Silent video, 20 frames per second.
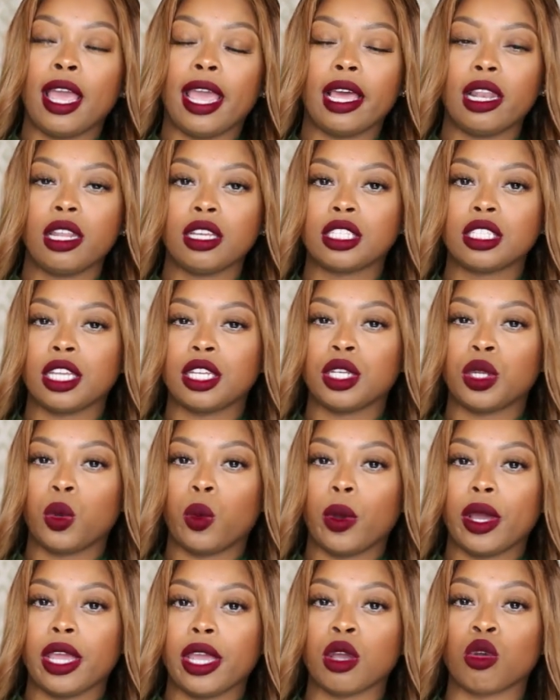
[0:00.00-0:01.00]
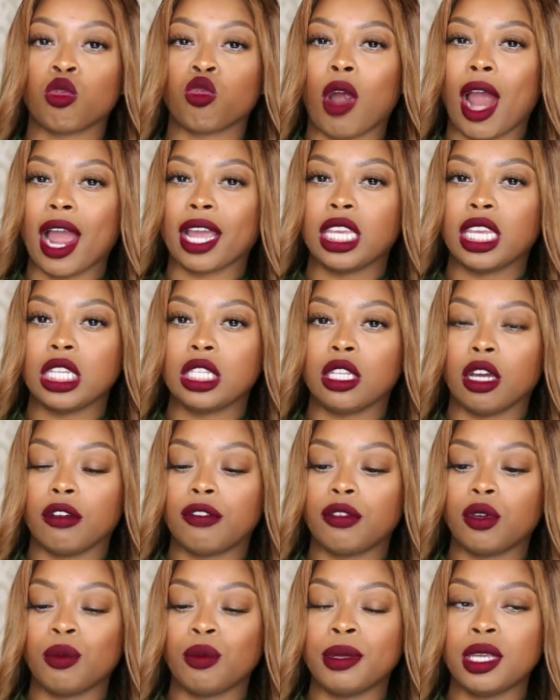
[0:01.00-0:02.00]
Alexander Wang Rocky
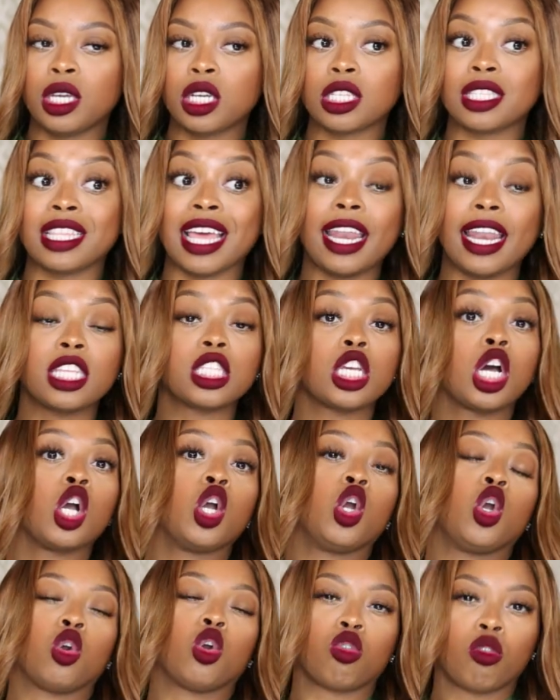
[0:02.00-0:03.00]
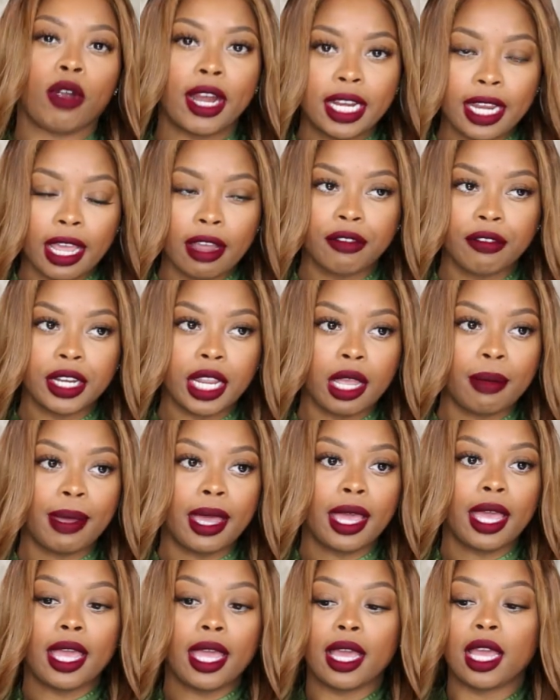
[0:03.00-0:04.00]
Duffel because that is a great everyday
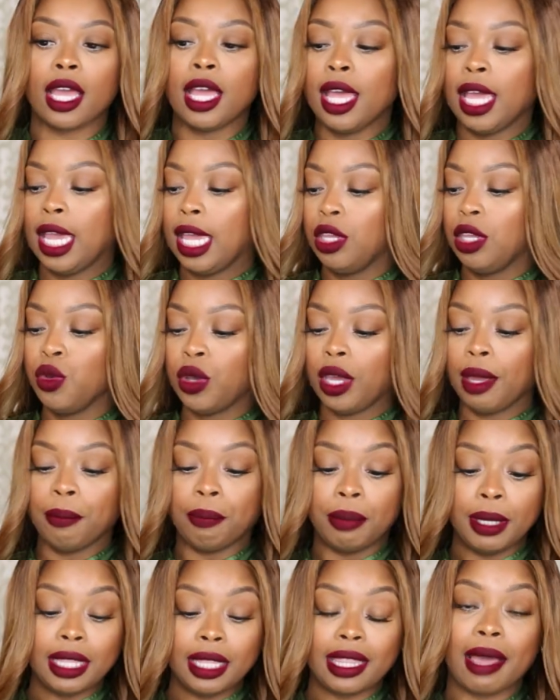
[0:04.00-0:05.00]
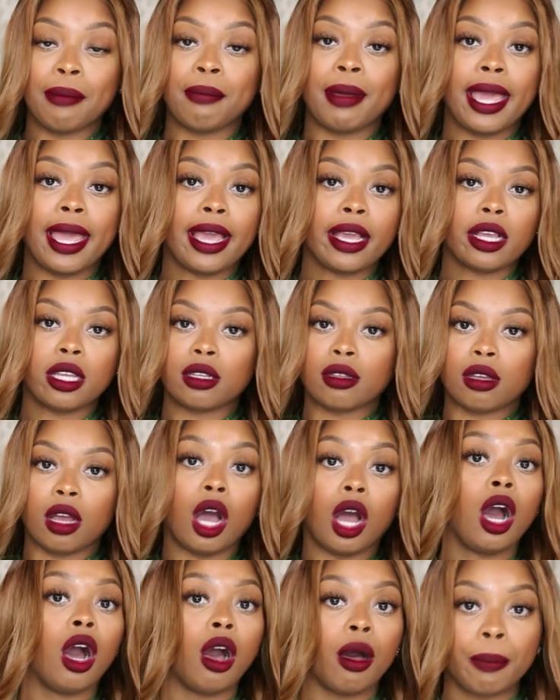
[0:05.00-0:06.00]
bag. You can beat that bag
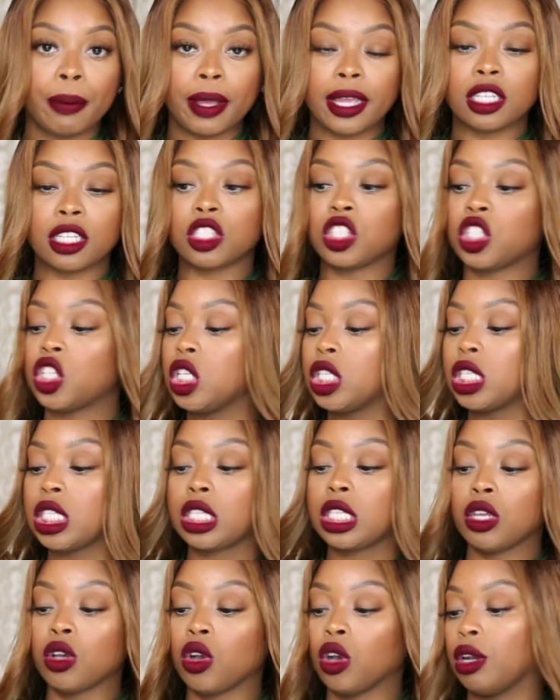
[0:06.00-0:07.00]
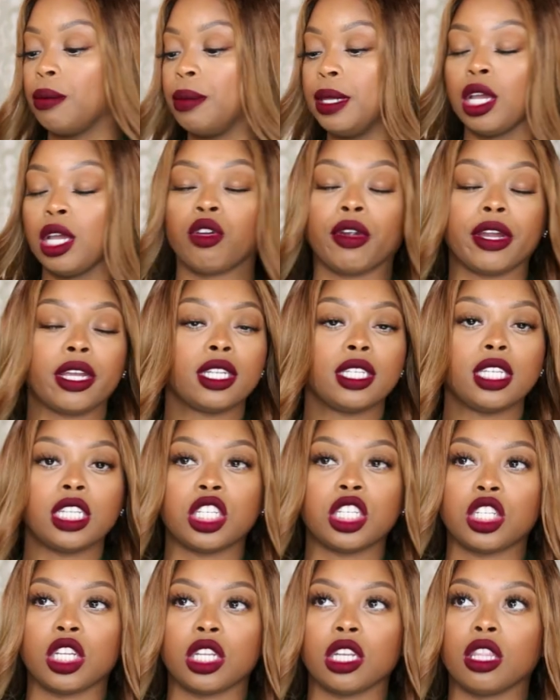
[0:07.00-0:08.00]
up and she's still going to be in great
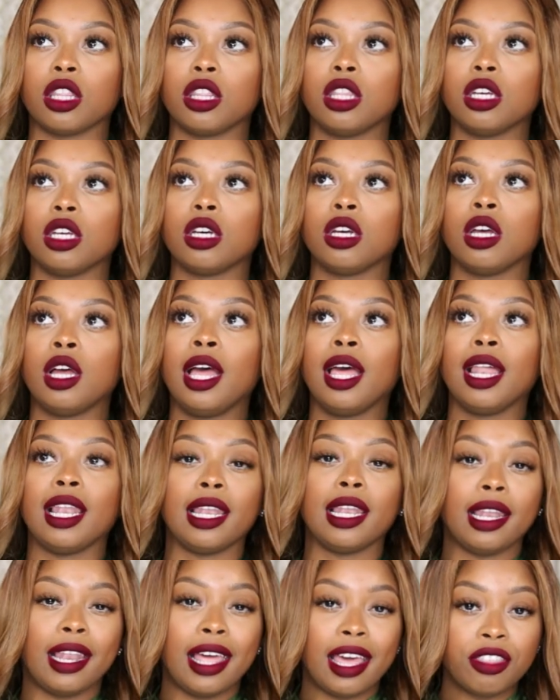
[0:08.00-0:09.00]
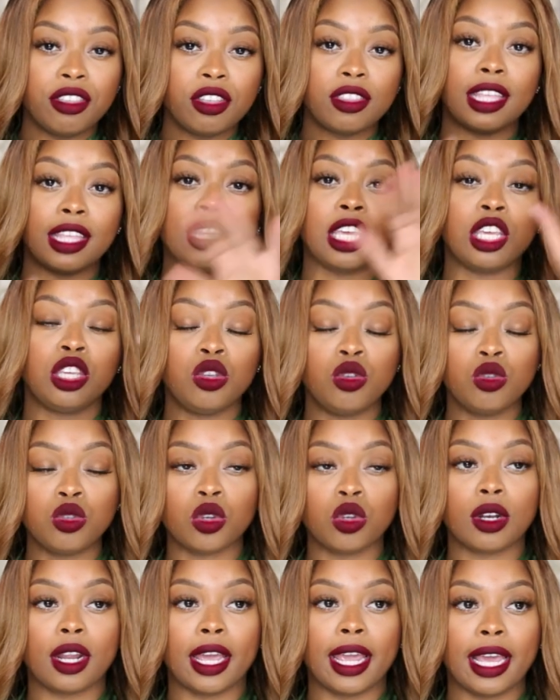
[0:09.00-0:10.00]
condition. The leather that they
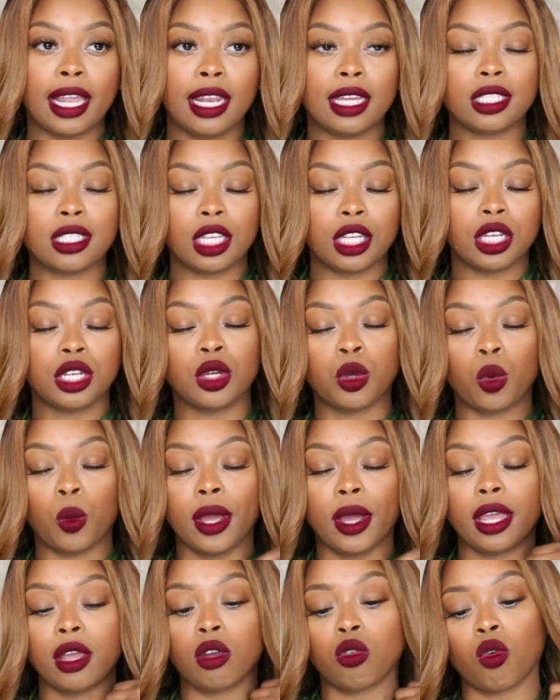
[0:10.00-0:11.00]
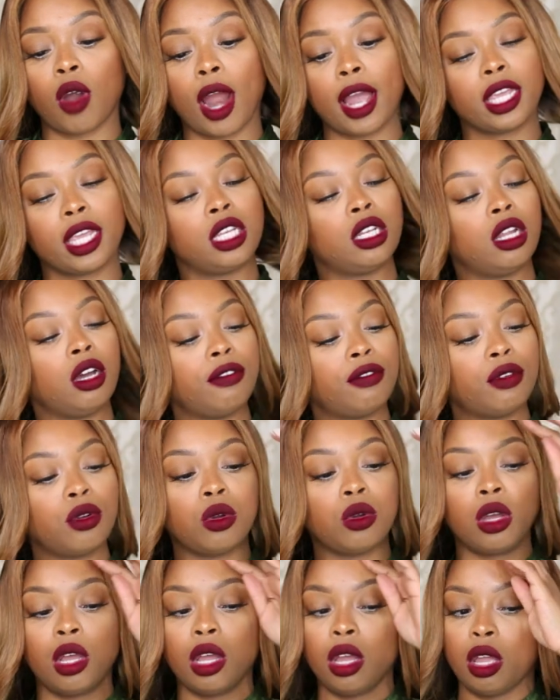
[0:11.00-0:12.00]
use on an Alexander Wang Rocky
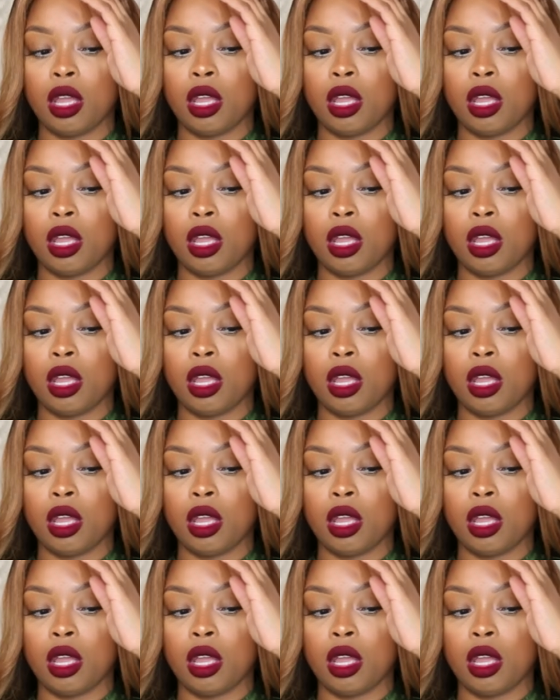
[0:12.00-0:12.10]
Duffel,